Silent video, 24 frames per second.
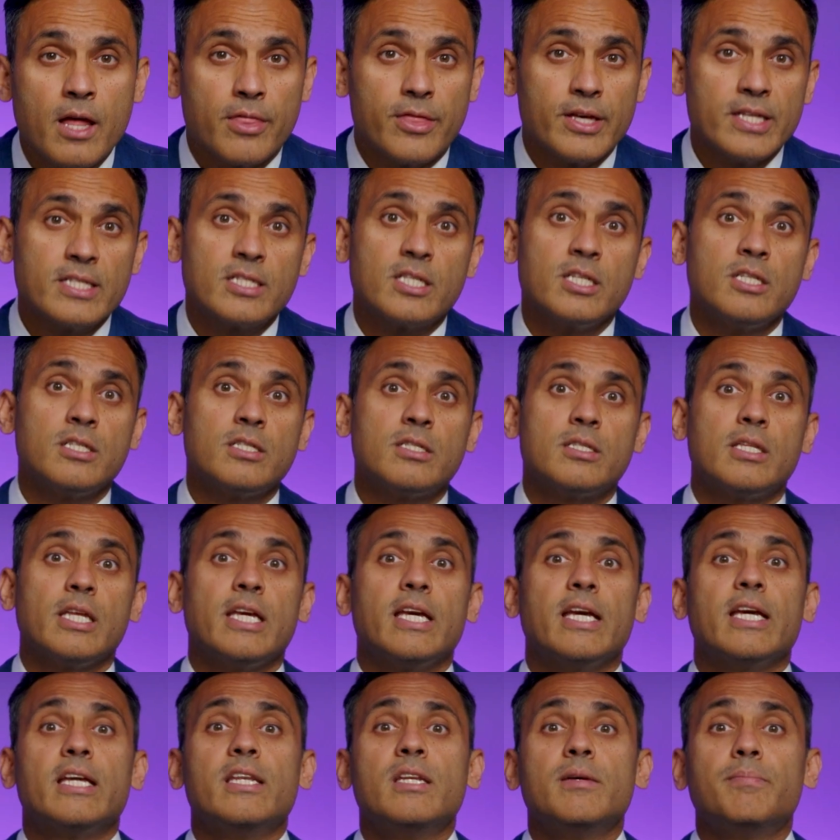This is the
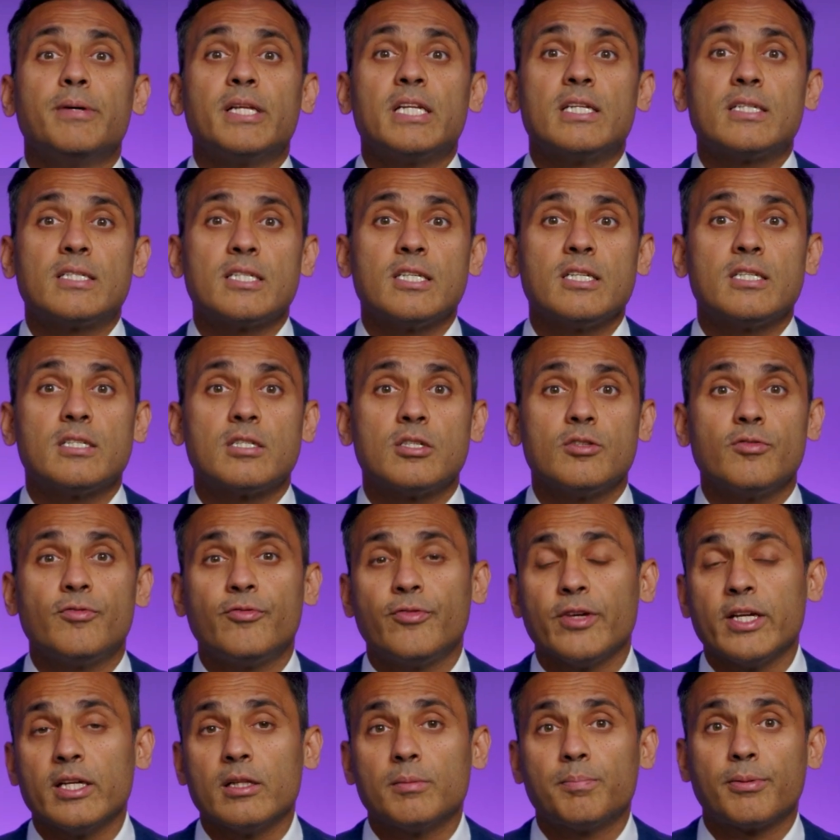inability to
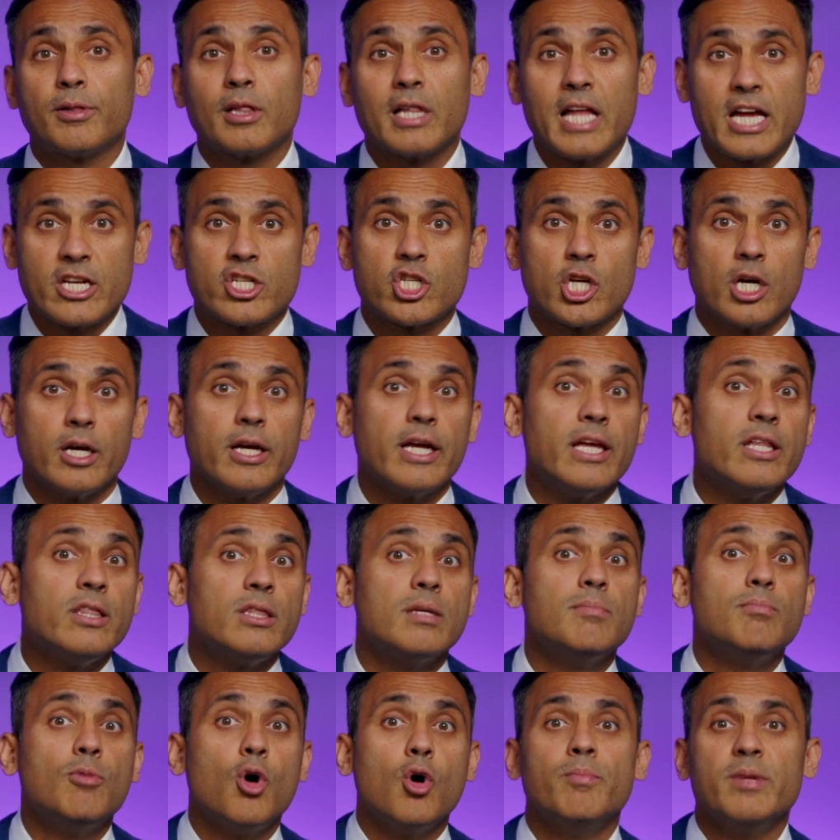feel pleasure in the
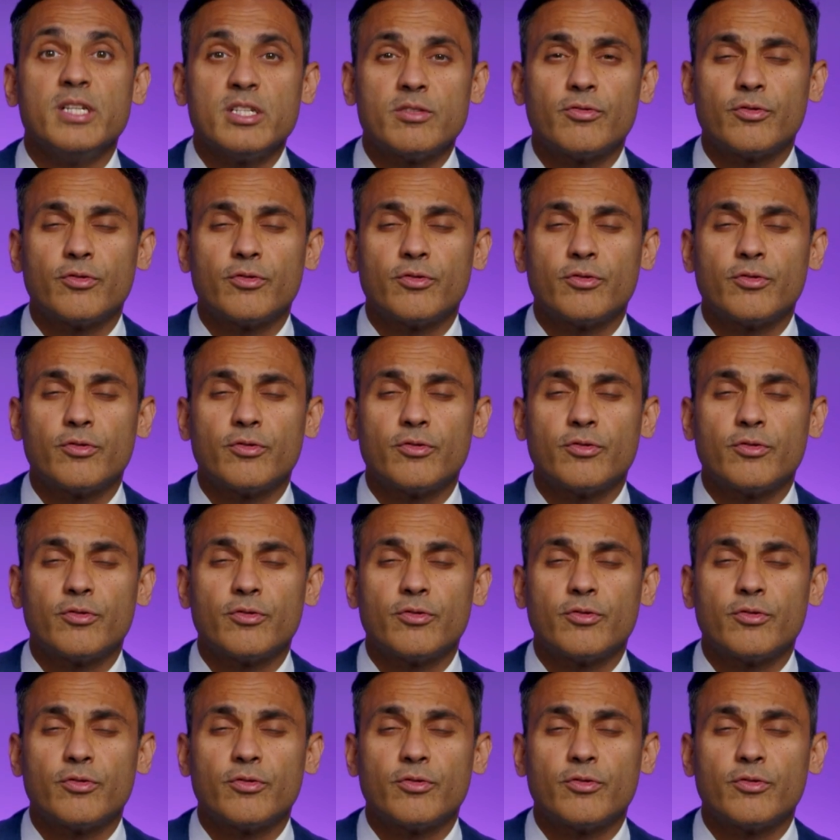moment.